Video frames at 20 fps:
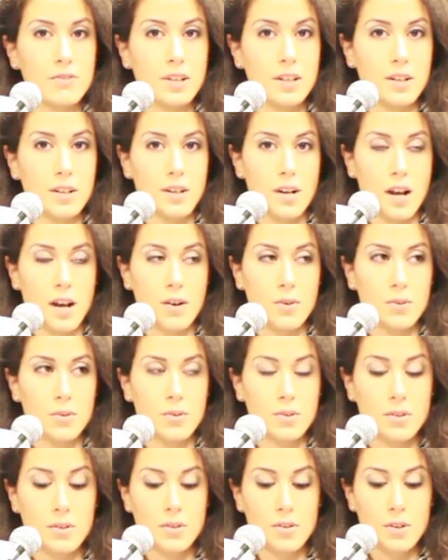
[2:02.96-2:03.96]
here now.
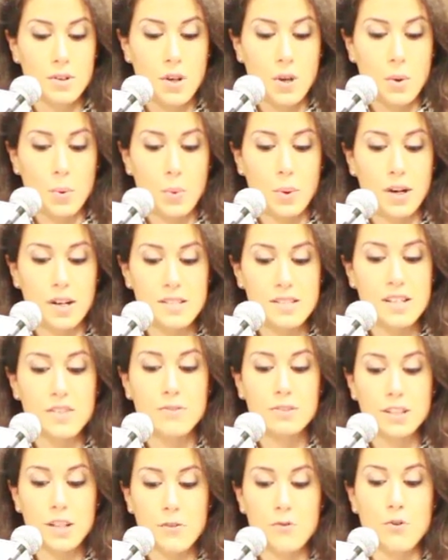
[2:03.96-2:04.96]
We are
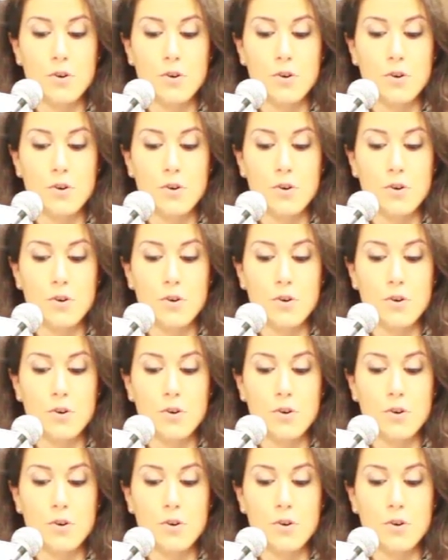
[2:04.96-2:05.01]
definitely